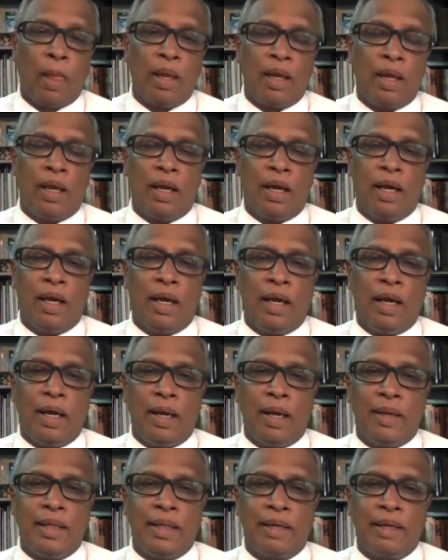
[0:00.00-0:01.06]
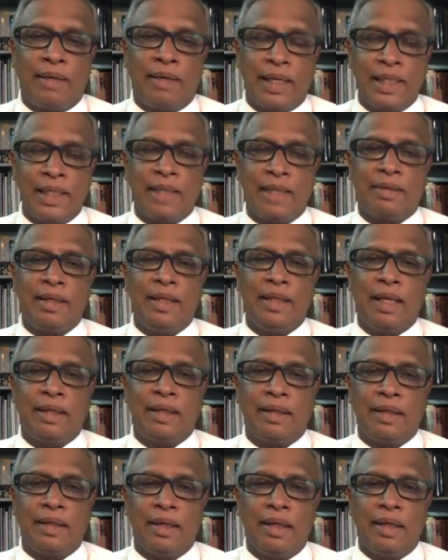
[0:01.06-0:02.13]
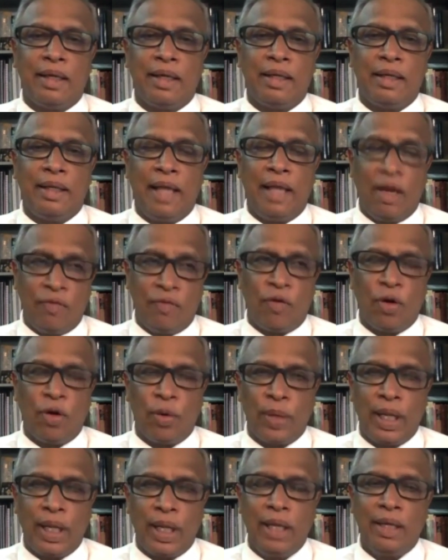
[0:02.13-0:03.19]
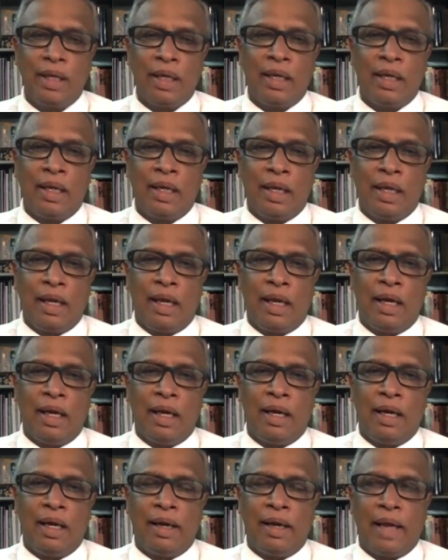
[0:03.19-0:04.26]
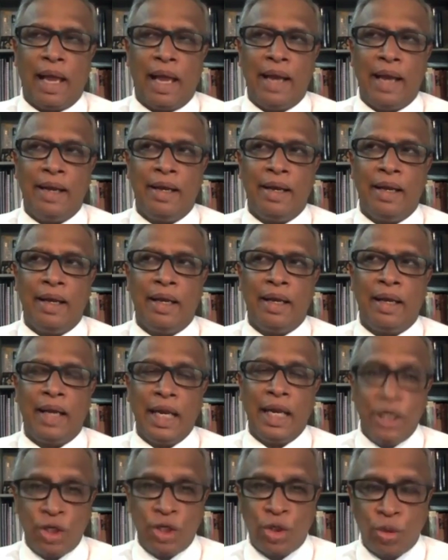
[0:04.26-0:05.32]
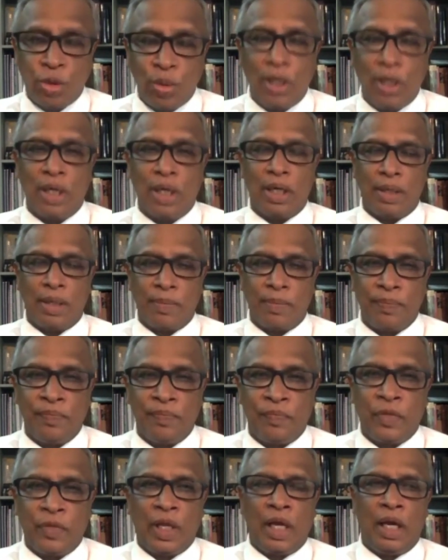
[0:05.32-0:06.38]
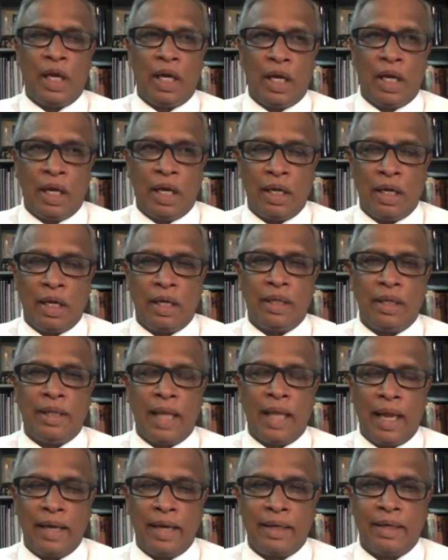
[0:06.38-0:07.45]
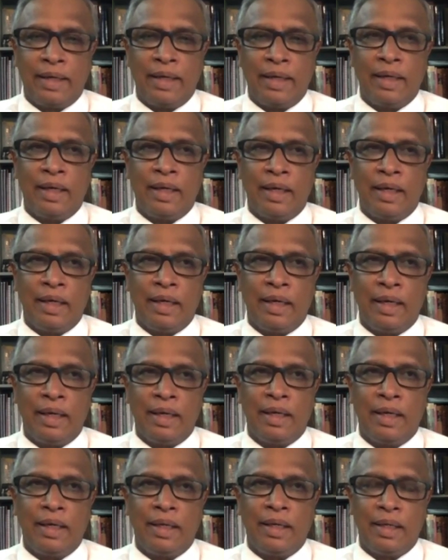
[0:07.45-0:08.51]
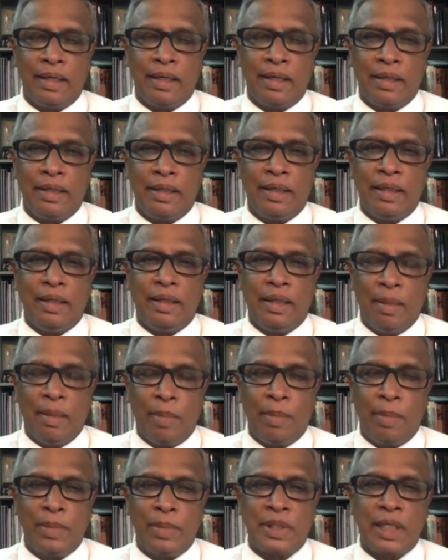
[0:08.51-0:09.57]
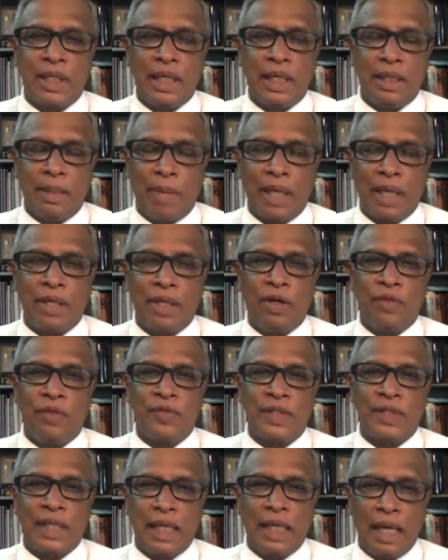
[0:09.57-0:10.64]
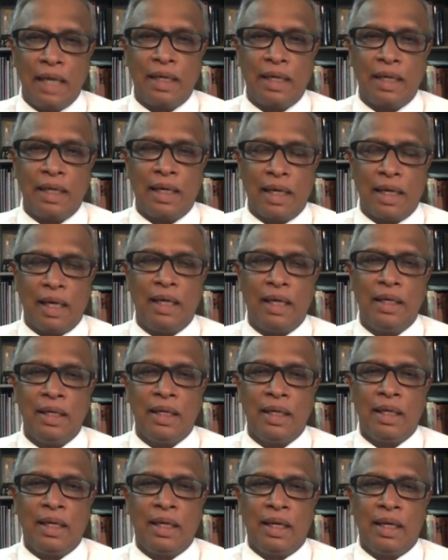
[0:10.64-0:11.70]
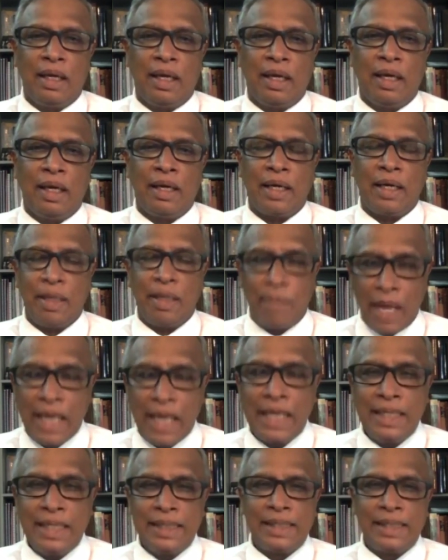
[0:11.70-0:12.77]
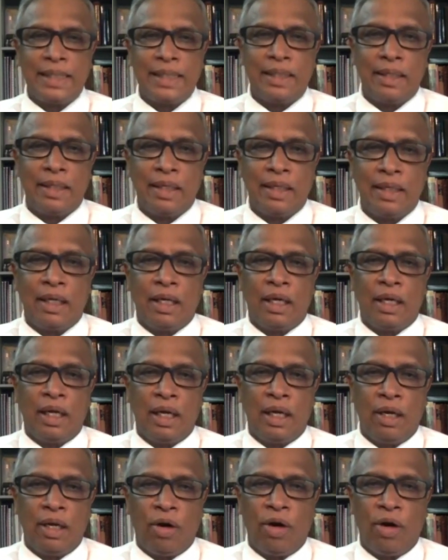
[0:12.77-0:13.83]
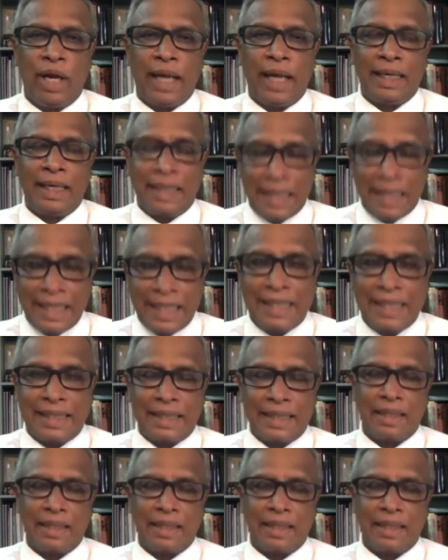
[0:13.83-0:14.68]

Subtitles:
the trajectory that they are following, and ensure that the matter of Sri Lanka remains on at least